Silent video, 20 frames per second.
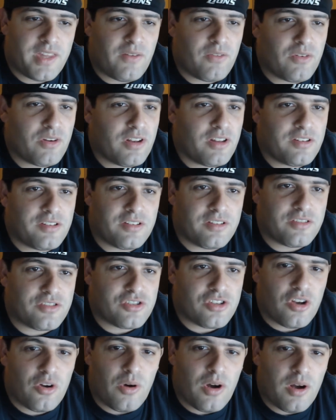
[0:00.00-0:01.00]
never doesn't
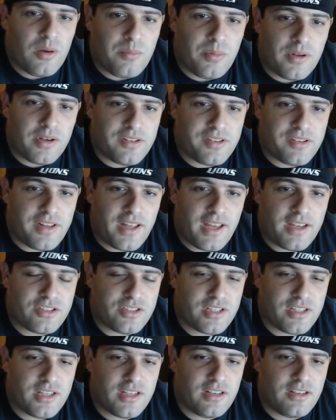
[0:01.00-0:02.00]
show up on a
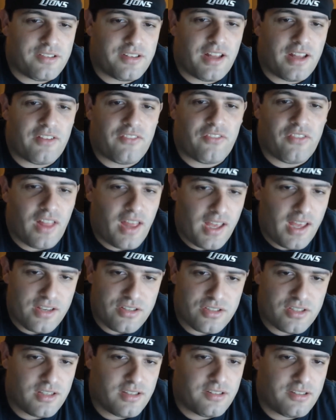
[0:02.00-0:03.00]
stat sheet. It's not
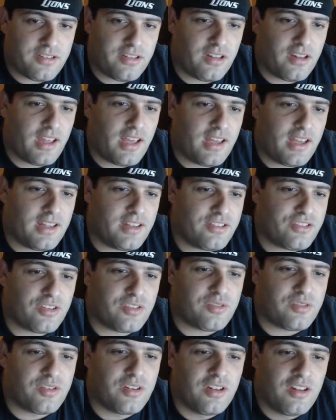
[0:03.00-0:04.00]
flashy. It's none of that. It's
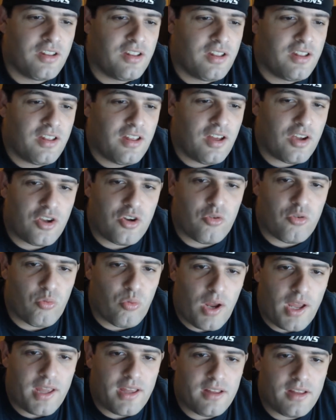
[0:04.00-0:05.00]
just a
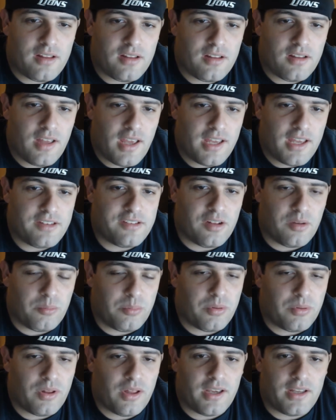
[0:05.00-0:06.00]
great
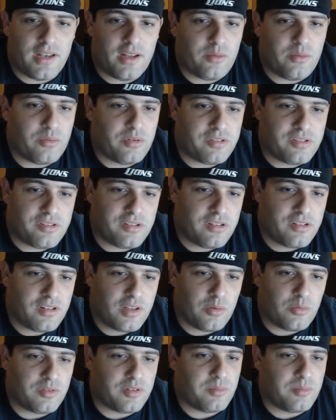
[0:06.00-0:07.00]
heads-up play, and it was
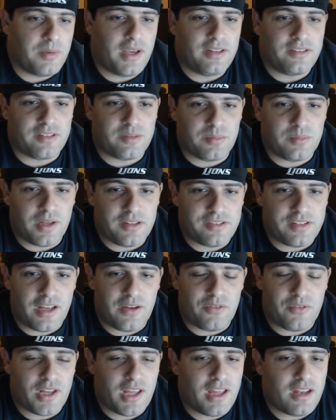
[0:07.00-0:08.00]
amazing by
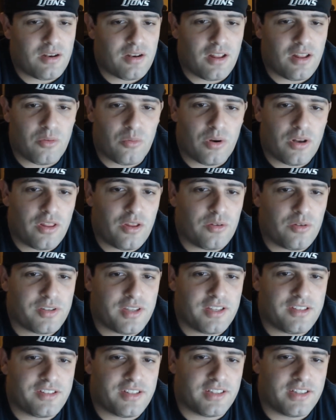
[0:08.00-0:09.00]
Stafford. He had another one of
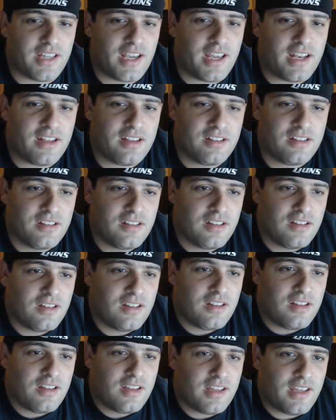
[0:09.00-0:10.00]
those against Atlanta.
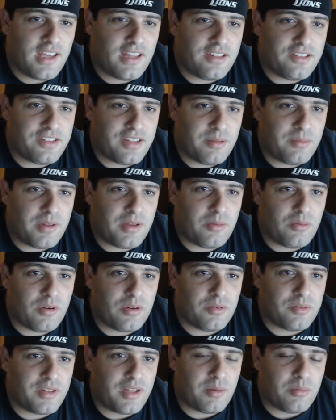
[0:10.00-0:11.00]
He had the same thing
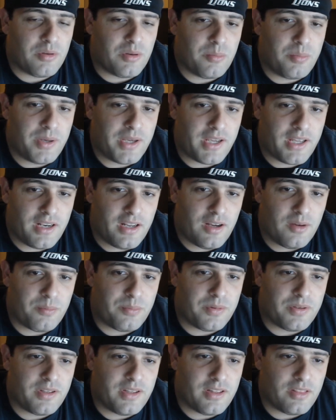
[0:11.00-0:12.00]
where he was able to pick it
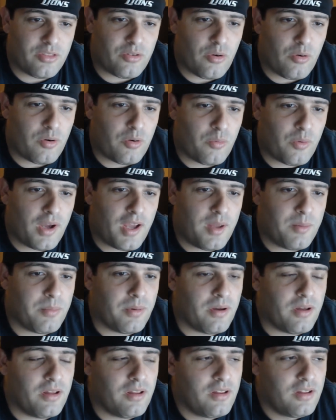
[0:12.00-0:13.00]
up and throw it away,
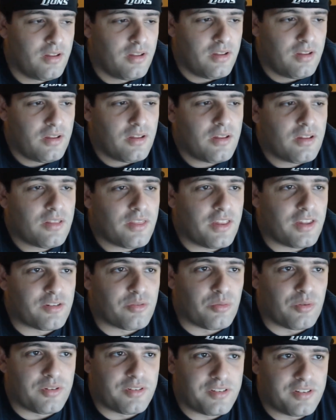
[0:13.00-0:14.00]
but
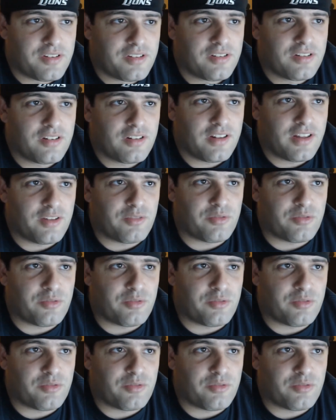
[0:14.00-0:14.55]
this was